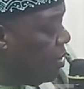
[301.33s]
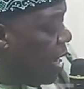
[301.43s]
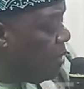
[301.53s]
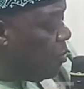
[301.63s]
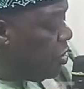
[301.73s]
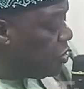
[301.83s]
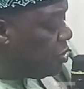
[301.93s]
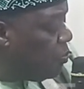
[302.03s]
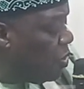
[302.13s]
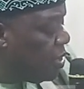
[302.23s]

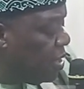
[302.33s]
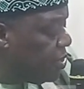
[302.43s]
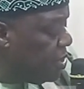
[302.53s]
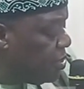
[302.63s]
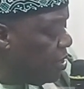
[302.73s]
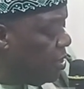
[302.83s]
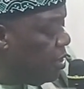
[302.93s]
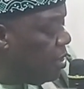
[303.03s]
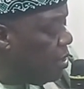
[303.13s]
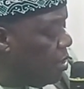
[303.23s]
admonished broadcasters
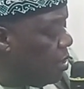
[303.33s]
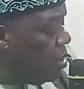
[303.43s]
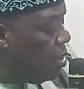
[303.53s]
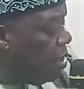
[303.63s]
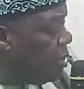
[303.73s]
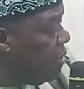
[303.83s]
in